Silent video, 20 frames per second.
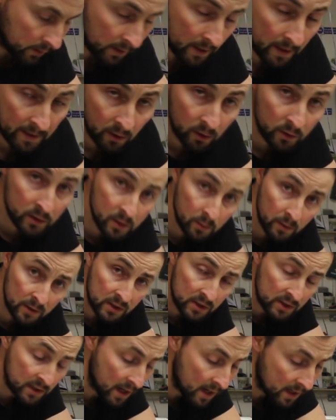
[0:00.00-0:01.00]
Get it onto a
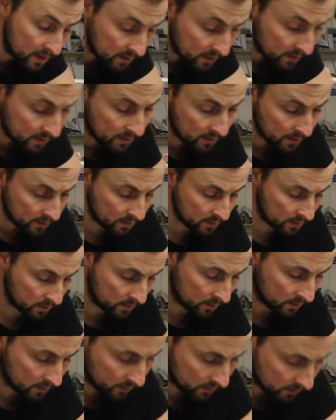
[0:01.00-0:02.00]
sturdy
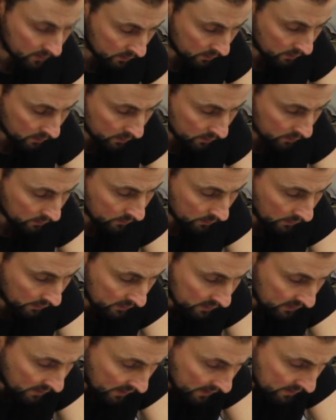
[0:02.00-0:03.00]

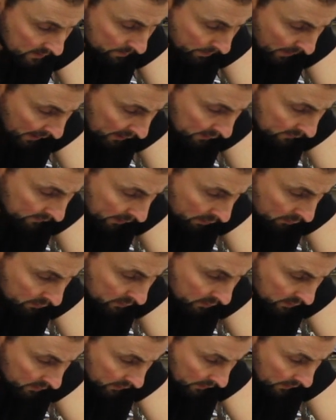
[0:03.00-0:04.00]

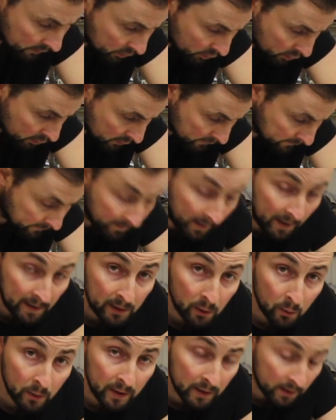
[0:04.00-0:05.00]
background and just
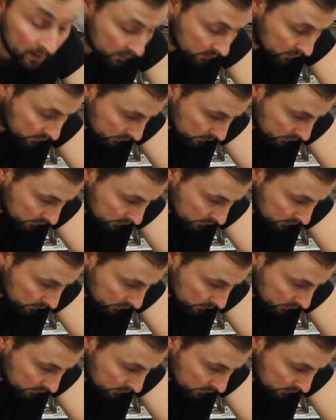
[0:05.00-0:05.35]
file away.